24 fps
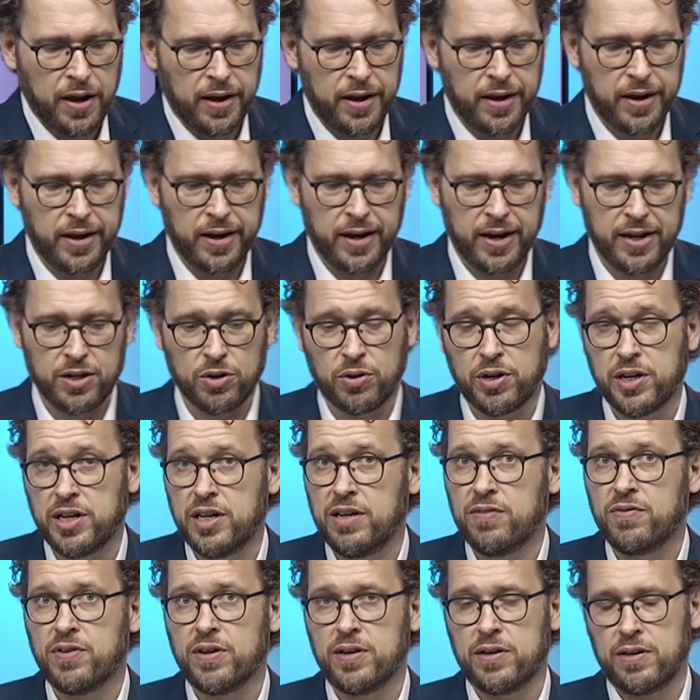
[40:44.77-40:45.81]
And you can
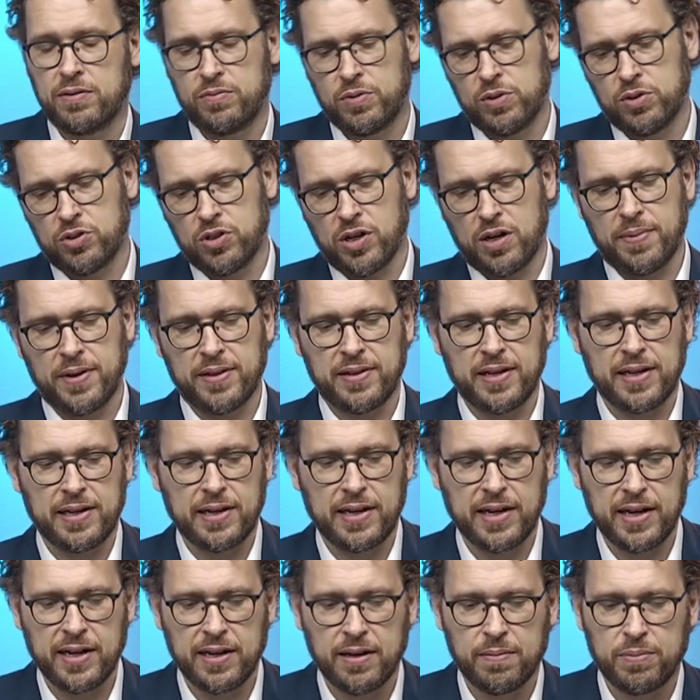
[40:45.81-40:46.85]
even, we'll talk about that
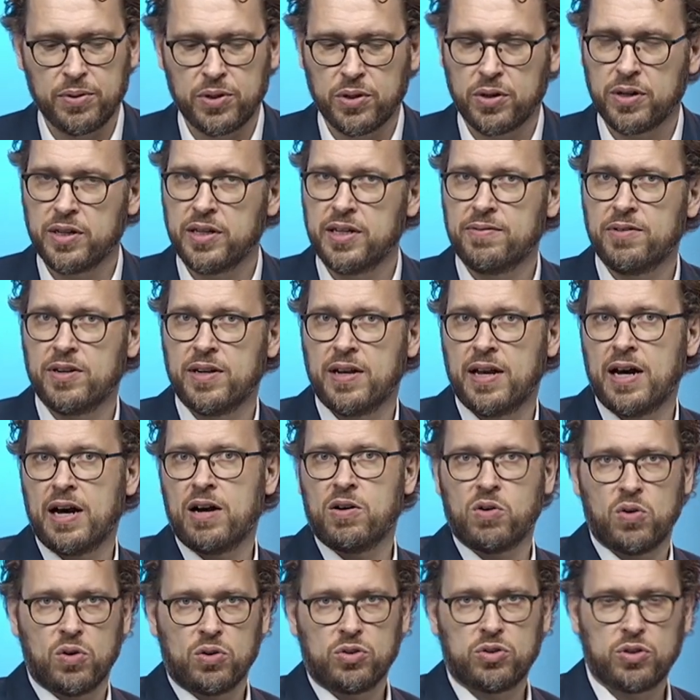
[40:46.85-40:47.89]
later, but you can even
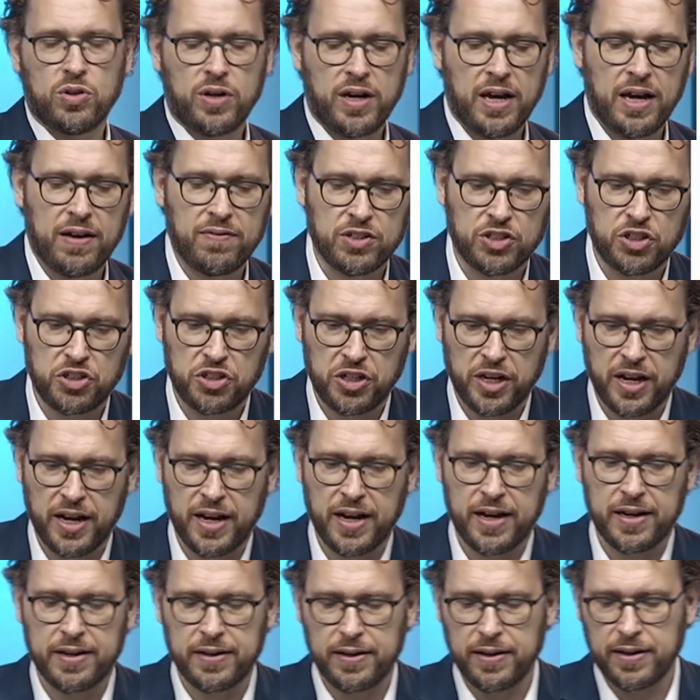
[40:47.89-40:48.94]
now also have a
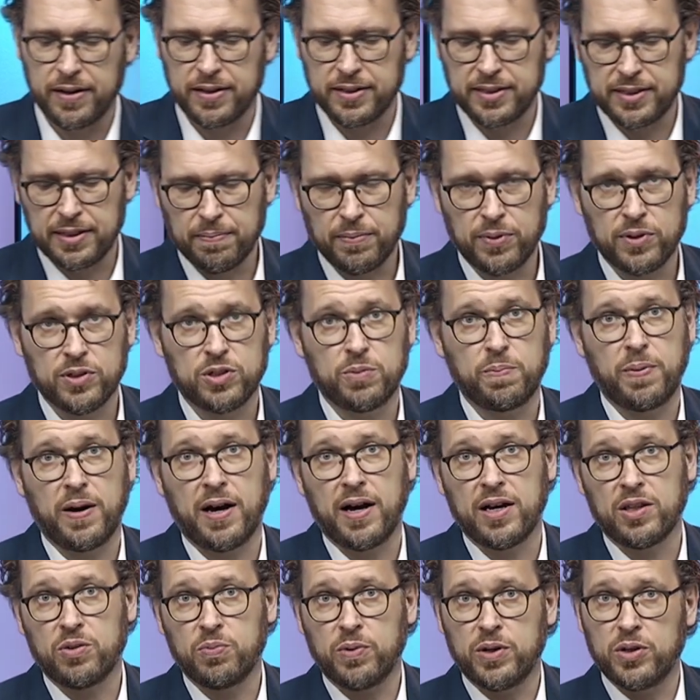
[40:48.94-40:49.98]
shared symbols
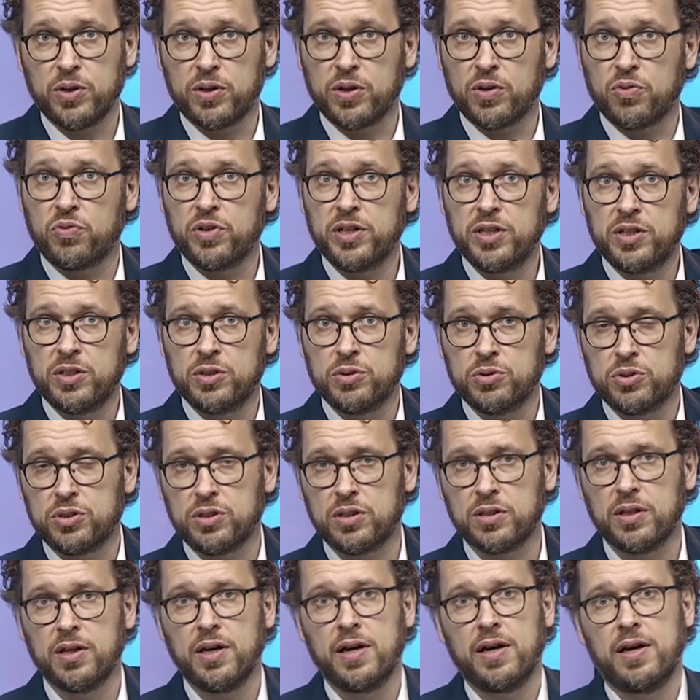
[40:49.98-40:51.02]
path where you can
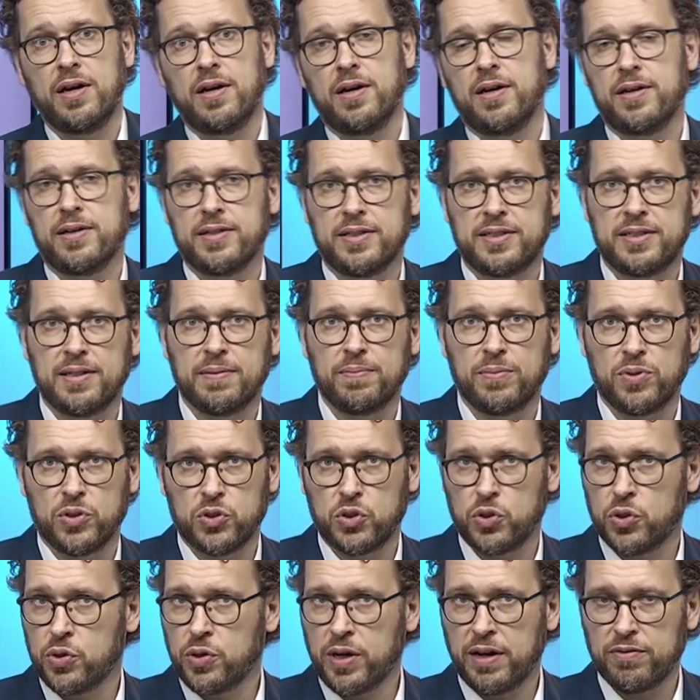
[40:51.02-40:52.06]
reuse symbols,
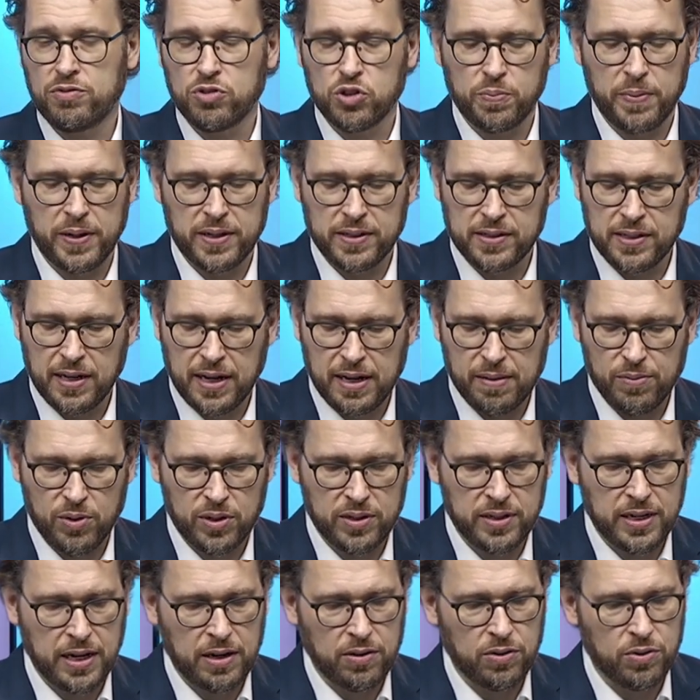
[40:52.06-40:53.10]
so you don't have to spend time
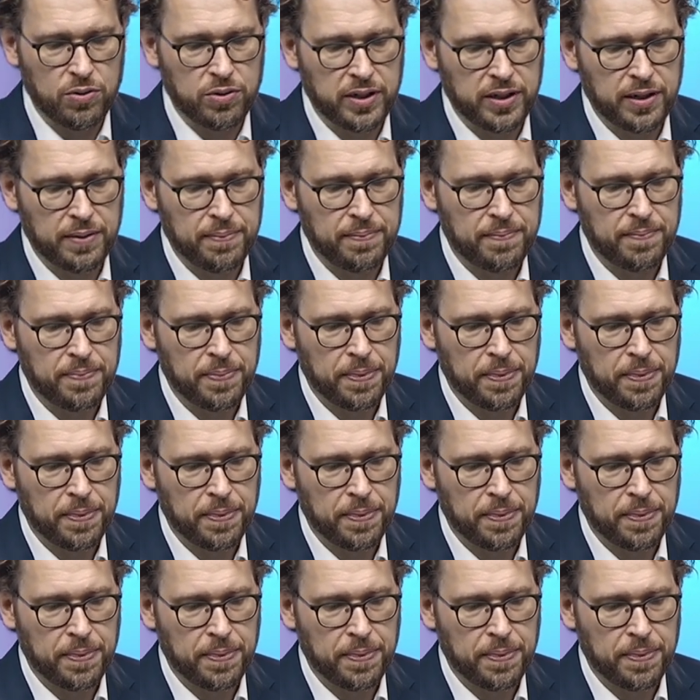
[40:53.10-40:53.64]
on downloading them.